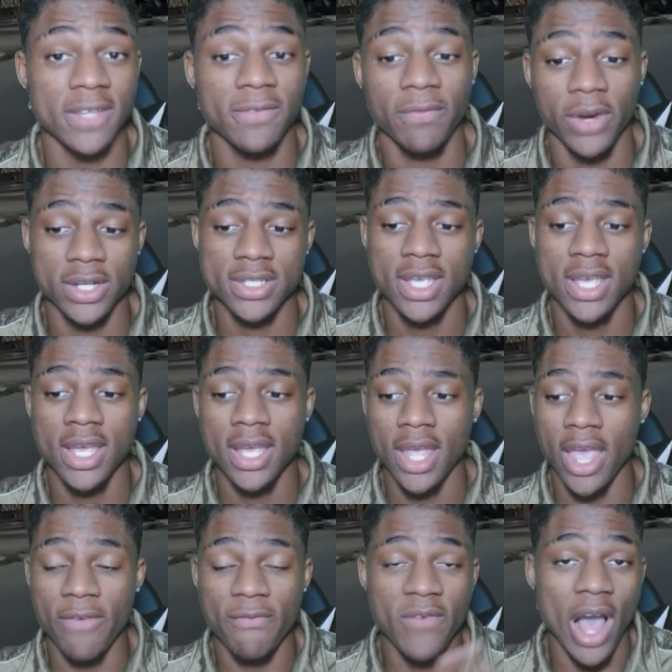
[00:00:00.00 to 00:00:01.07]
first.
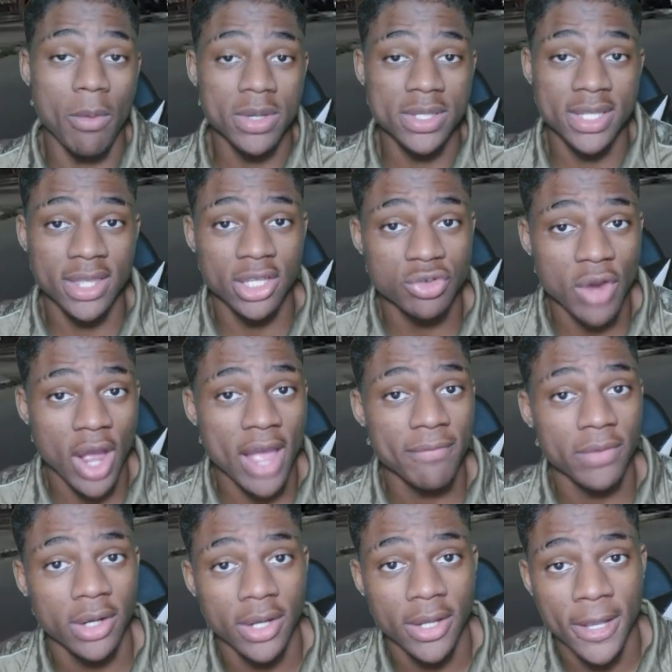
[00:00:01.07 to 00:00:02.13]
If I wasn't the
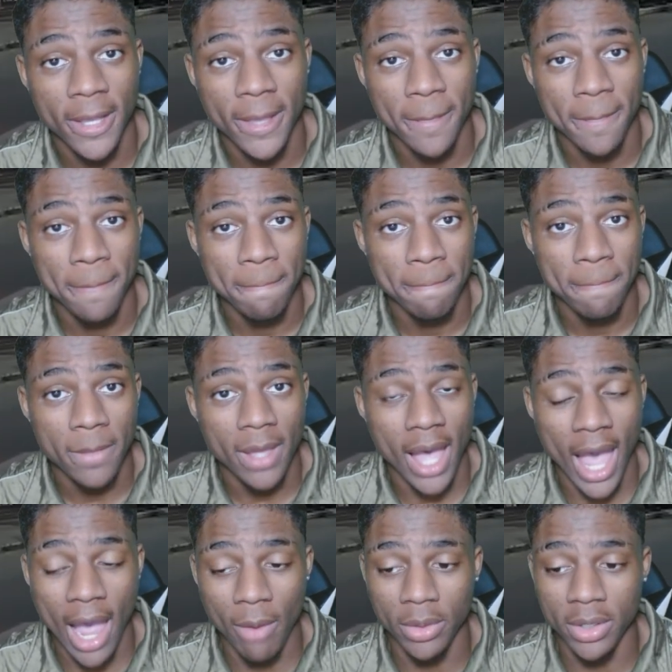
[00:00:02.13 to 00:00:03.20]
driver,
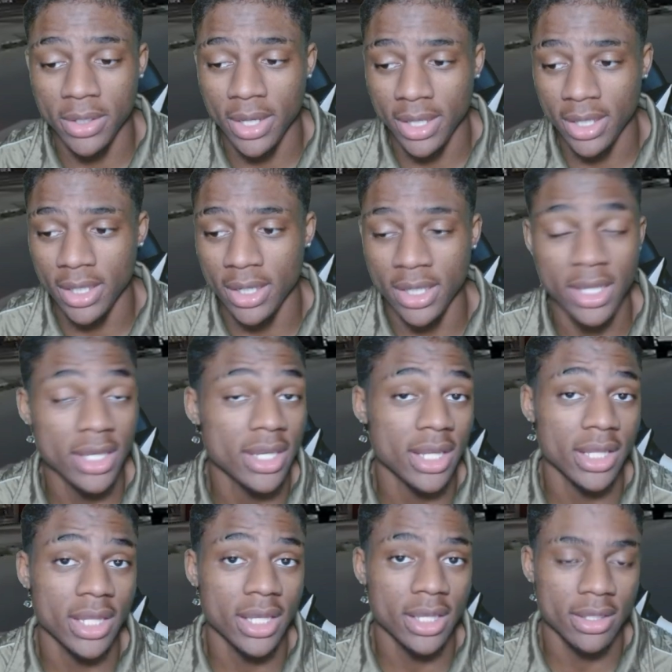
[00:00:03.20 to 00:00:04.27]
I would... And he
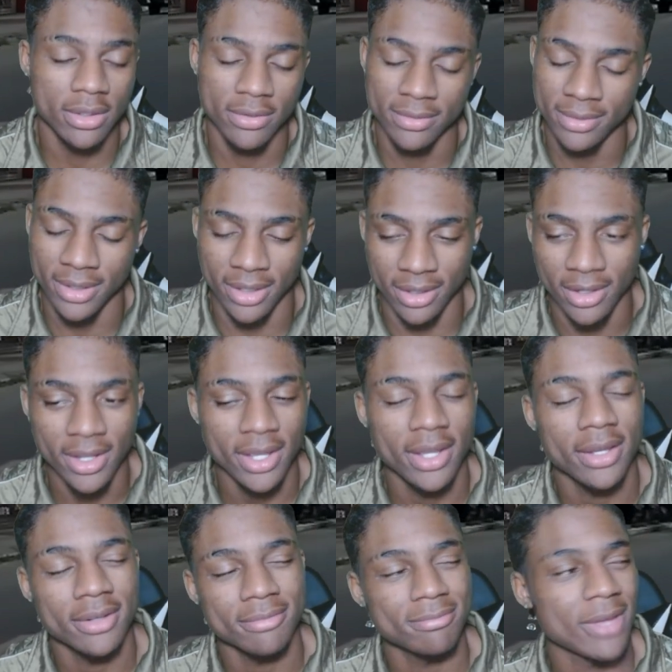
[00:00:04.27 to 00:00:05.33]
did it. No.
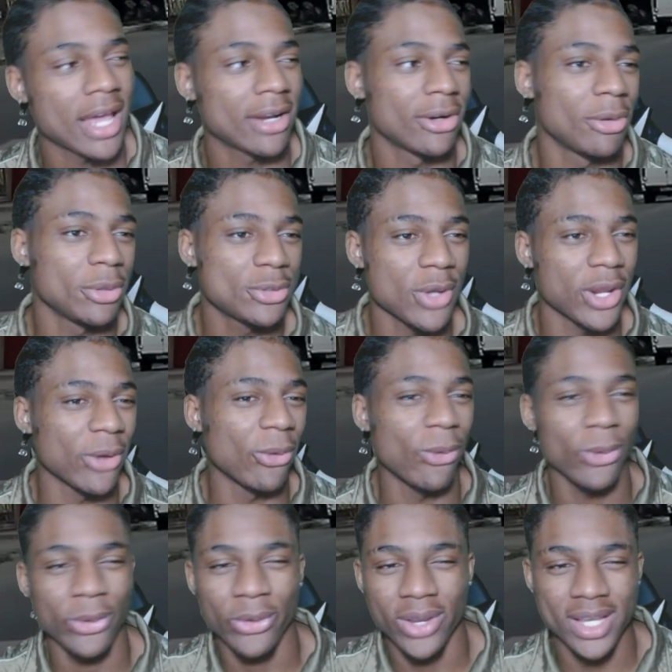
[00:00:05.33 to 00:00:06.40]
I don't know which way to
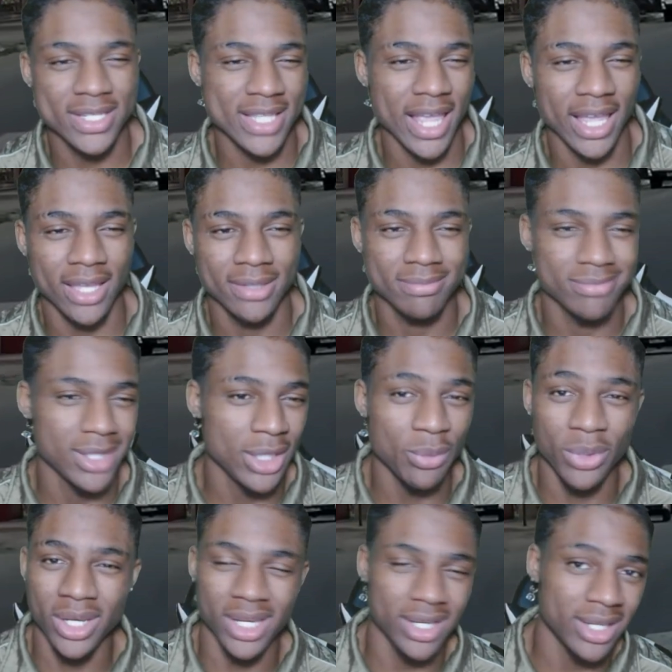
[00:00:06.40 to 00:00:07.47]
order it. Because, like, he
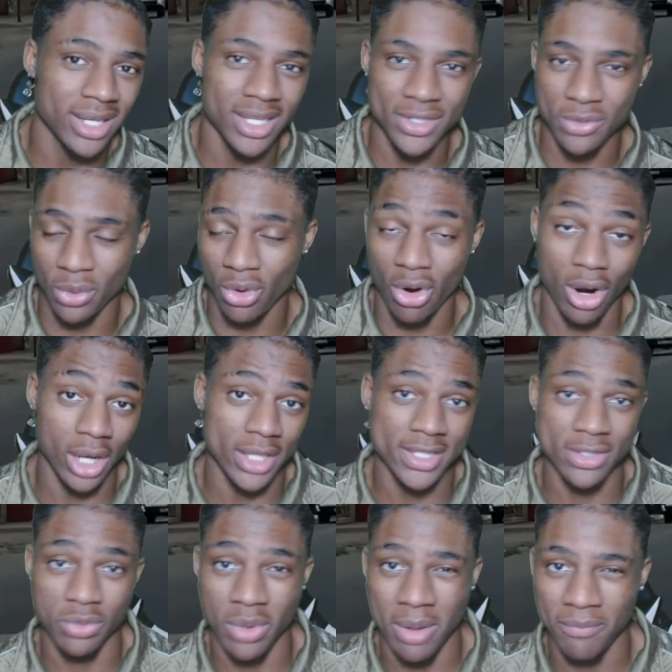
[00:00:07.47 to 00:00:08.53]
wouldn't have did this regardless
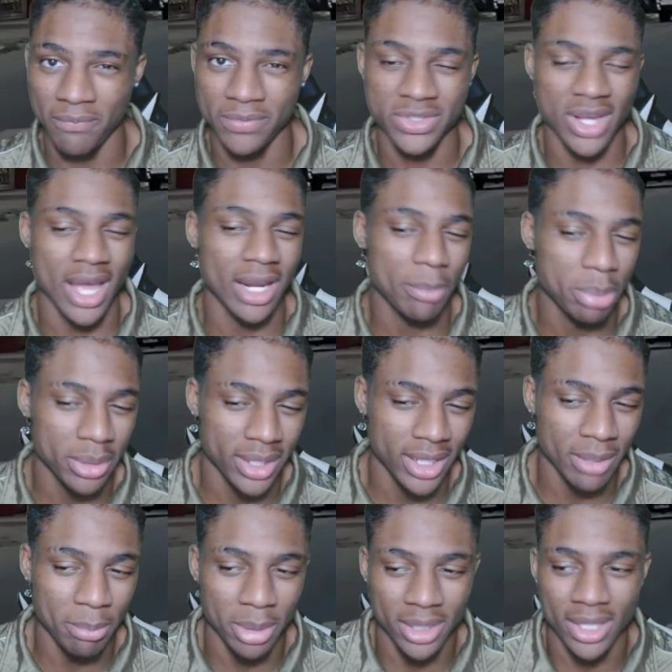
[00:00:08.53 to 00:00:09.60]
is what I'm trying to put it
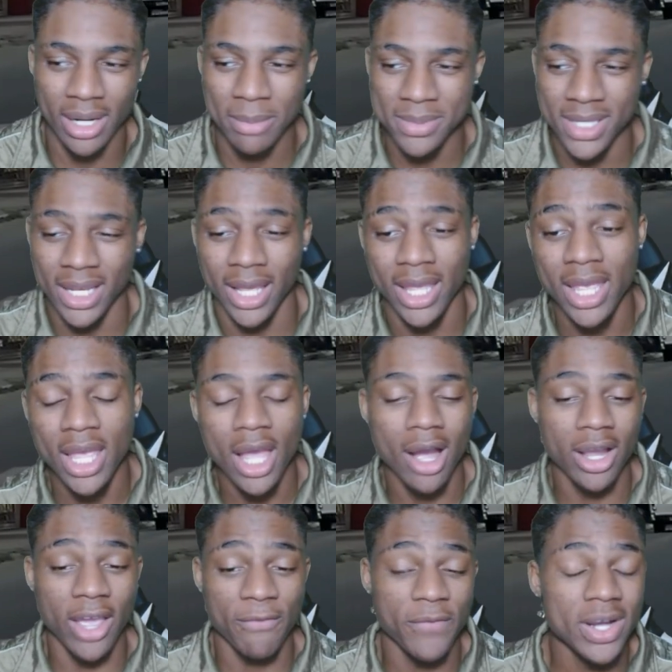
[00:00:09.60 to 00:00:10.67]
in. But then I'm saying, like...
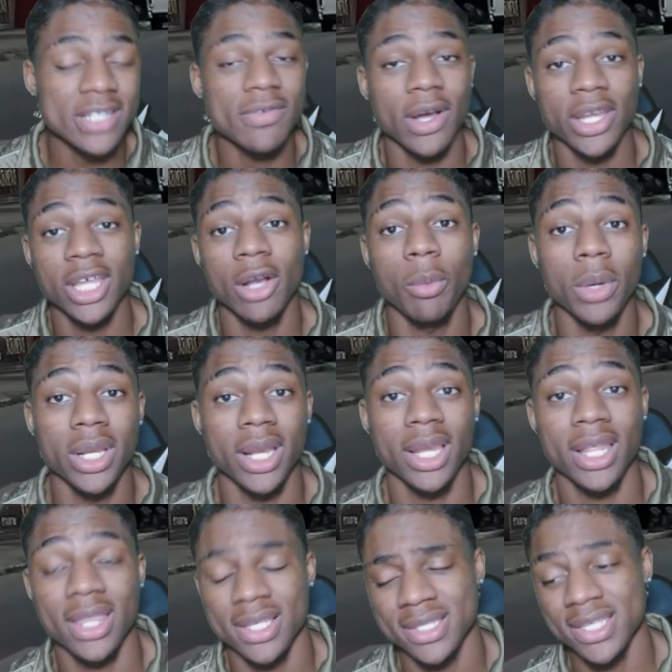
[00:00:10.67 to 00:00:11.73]
Okay, first of all, nigga wouldn't have
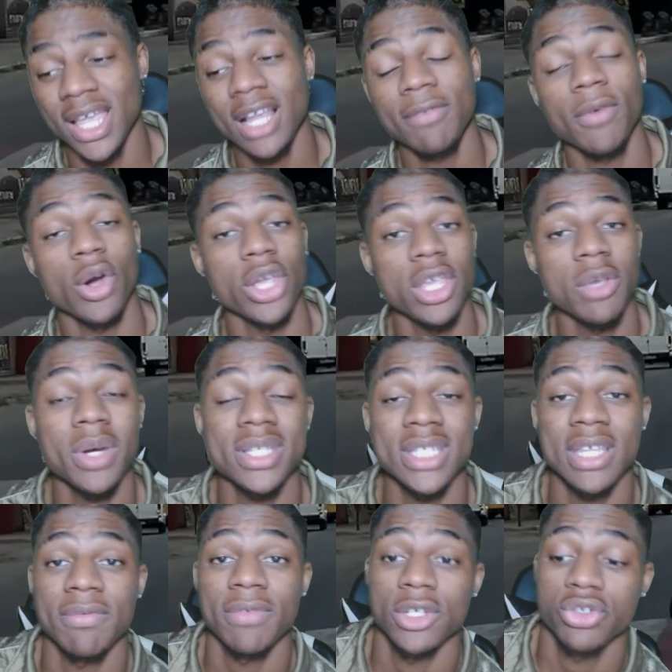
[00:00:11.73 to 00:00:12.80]
did this. Second of all, he
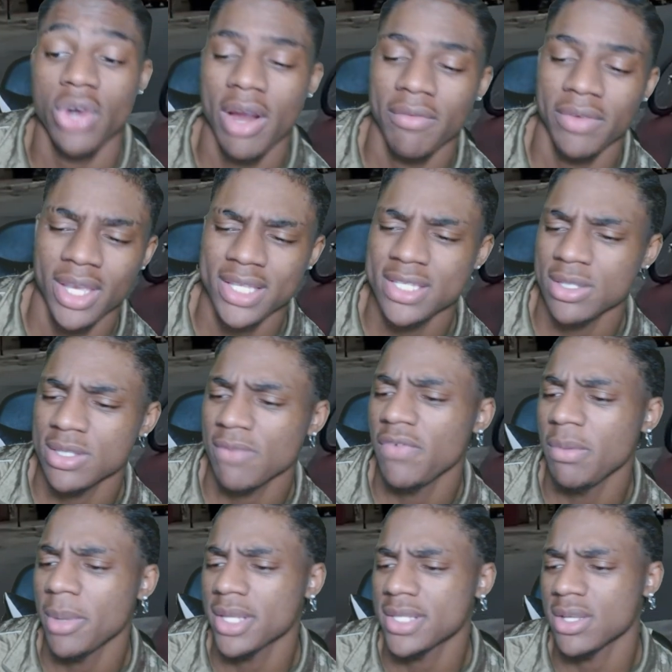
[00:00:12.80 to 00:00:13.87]
wasn't even the driver. Yes, it was a
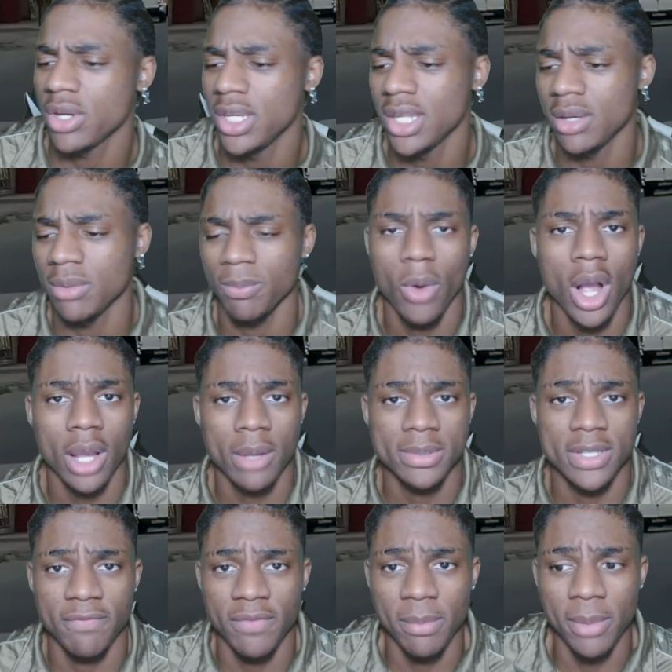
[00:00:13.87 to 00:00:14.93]
female, so he didn't walk up to
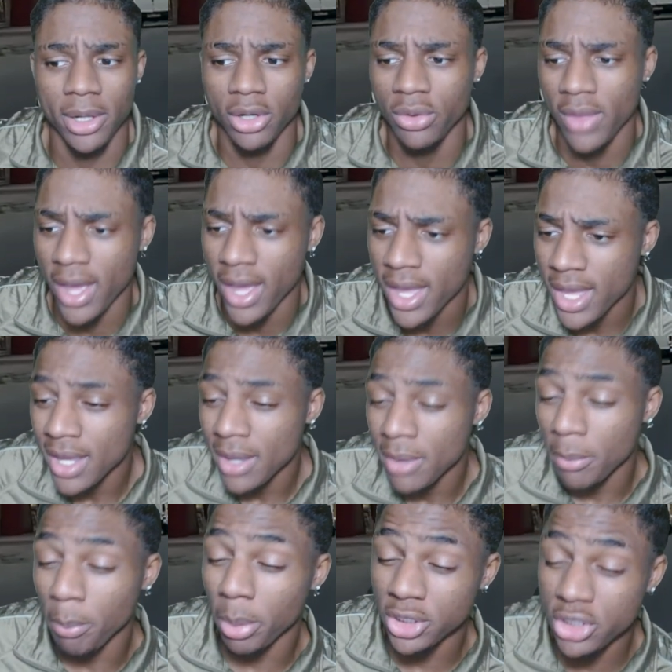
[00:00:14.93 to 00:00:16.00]
the female to do that.
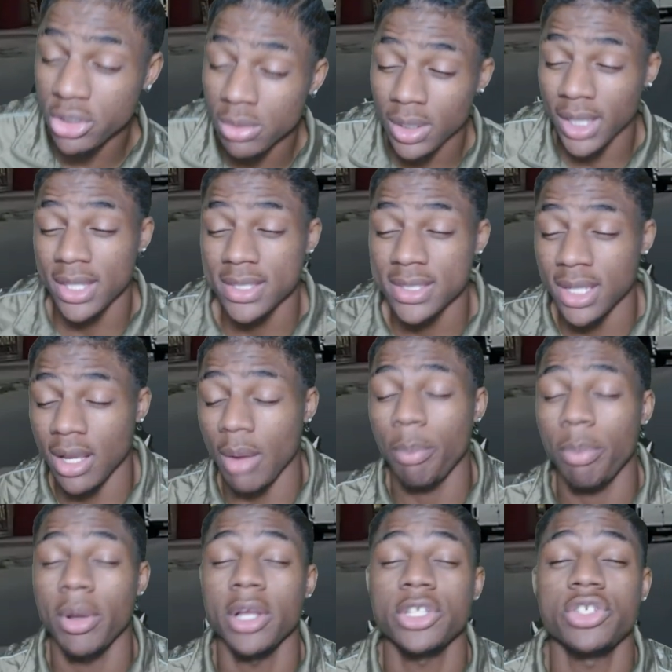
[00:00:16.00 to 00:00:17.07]
But you let this nigga
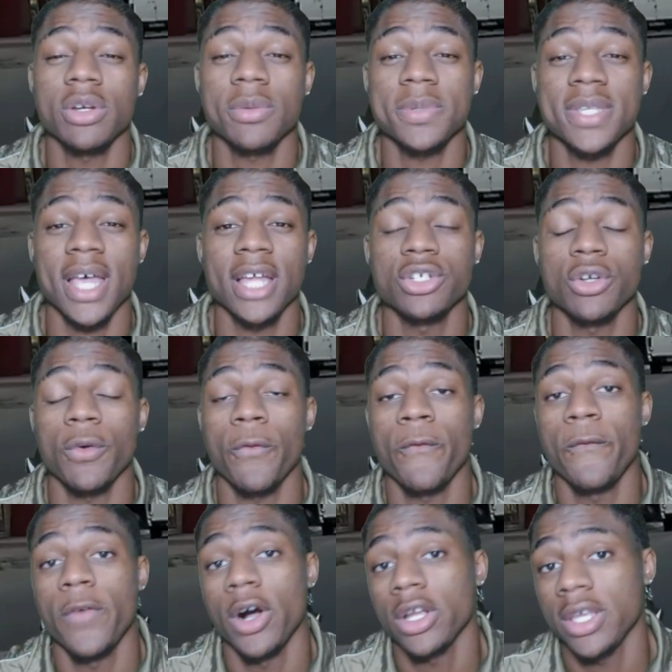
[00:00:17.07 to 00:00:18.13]
punch you upside your
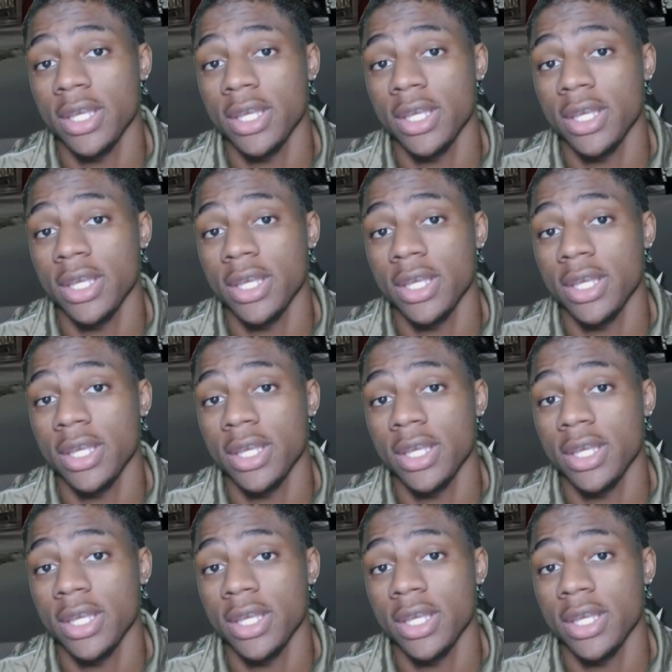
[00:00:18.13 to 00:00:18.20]
fucking